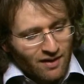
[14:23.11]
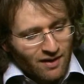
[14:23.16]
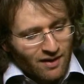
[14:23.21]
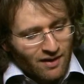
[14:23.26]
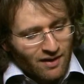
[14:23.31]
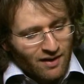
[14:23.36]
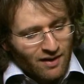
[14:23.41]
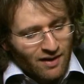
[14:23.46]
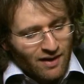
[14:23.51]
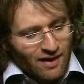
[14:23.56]

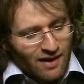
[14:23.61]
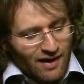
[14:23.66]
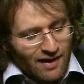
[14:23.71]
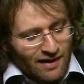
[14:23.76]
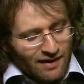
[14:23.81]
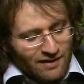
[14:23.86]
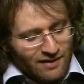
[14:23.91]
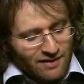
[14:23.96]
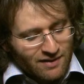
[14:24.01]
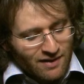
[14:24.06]

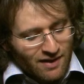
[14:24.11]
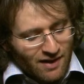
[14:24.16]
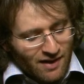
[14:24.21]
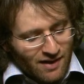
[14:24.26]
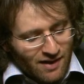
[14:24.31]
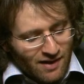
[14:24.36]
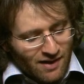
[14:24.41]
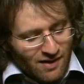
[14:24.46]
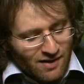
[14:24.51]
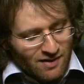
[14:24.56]
And
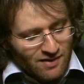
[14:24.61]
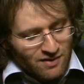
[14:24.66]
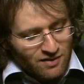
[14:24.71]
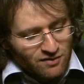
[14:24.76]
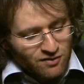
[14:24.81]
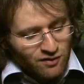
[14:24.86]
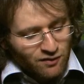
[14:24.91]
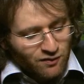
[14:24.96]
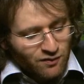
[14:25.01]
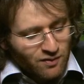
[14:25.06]
the
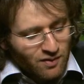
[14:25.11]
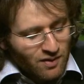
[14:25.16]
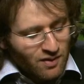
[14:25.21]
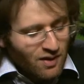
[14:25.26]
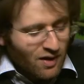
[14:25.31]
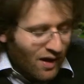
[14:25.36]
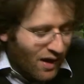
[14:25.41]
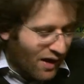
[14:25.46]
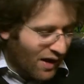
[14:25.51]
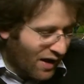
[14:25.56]
sort
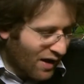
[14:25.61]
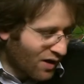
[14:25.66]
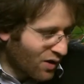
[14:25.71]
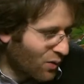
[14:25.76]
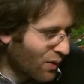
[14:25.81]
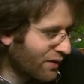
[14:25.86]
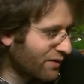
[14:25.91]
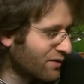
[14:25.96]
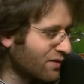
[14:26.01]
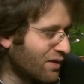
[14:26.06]
of
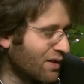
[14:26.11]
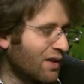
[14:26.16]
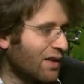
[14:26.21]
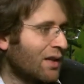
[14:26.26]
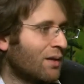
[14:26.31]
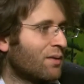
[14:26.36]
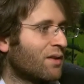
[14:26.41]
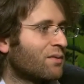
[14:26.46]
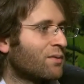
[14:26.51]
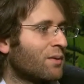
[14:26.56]
question
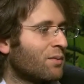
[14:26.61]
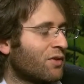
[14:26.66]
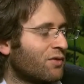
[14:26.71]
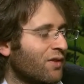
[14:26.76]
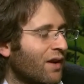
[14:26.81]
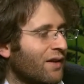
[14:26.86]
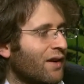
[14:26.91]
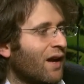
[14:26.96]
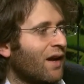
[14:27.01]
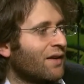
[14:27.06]
here was we were
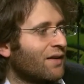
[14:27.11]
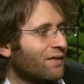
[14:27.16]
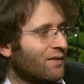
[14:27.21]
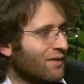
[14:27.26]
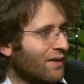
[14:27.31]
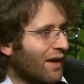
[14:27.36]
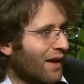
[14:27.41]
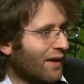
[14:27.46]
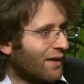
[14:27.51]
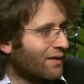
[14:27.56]
trying to
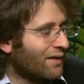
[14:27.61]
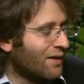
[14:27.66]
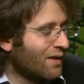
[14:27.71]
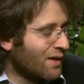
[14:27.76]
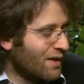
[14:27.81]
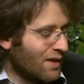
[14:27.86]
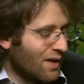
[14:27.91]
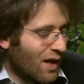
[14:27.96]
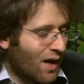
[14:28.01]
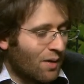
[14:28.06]
understand
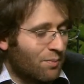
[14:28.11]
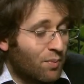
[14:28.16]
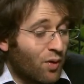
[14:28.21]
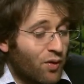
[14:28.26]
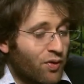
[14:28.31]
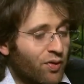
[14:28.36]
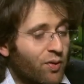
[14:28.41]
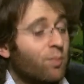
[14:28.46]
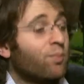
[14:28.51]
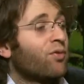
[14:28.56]

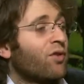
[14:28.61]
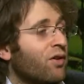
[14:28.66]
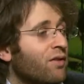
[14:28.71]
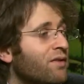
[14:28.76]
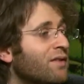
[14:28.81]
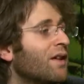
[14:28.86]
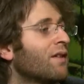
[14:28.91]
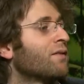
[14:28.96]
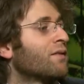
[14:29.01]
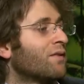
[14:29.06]
both the
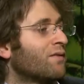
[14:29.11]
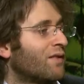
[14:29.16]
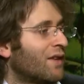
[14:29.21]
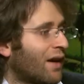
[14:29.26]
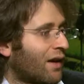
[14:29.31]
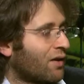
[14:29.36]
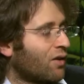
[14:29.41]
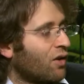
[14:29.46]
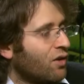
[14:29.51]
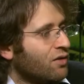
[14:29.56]
process of
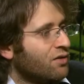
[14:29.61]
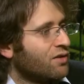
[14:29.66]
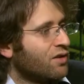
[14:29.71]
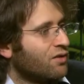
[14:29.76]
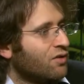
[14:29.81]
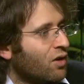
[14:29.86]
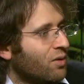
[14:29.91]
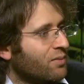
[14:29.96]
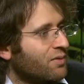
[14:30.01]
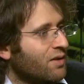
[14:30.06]
technology
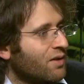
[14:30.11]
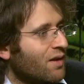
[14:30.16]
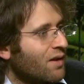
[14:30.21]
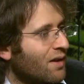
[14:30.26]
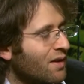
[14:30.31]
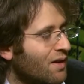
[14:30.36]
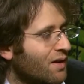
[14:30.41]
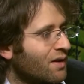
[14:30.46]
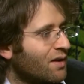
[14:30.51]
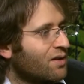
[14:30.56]
adoption
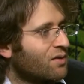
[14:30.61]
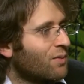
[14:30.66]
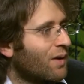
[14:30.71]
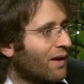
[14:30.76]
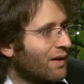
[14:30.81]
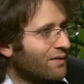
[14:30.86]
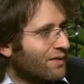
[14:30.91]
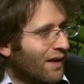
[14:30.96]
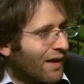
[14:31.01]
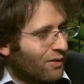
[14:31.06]
as
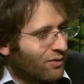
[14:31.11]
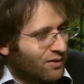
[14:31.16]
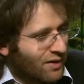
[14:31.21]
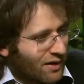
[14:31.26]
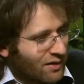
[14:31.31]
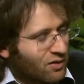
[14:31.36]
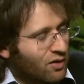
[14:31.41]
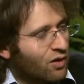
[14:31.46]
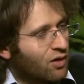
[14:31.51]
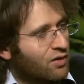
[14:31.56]
well as how
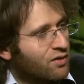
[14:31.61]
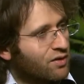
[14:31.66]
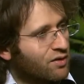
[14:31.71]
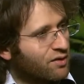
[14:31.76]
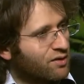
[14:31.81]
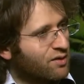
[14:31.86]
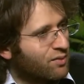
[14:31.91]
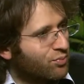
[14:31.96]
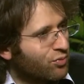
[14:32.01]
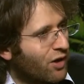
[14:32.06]
technology
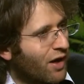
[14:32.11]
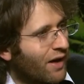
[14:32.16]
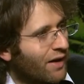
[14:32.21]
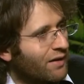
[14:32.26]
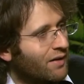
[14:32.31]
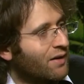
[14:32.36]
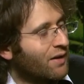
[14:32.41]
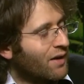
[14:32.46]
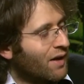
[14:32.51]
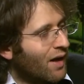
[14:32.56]

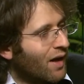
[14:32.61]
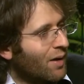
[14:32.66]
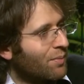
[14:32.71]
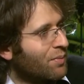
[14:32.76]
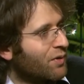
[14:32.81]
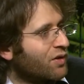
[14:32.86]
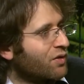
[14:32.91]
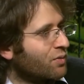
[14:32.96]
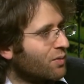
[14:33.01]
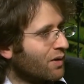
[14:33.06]
spread
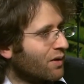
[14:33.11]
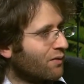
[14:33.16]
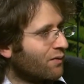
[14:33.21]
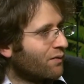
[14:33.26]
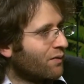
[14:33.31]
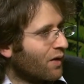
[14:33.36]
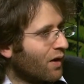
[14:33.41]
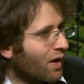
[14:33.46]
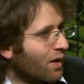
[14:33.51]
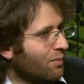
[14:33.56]
between
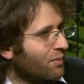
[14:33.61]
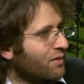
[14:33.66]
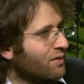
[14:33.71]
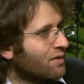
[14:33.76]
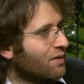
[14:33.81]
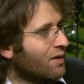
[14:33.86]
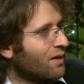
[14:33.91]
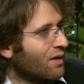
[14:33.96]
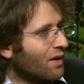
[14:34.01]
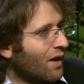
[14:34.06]

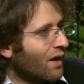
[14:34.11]
firms.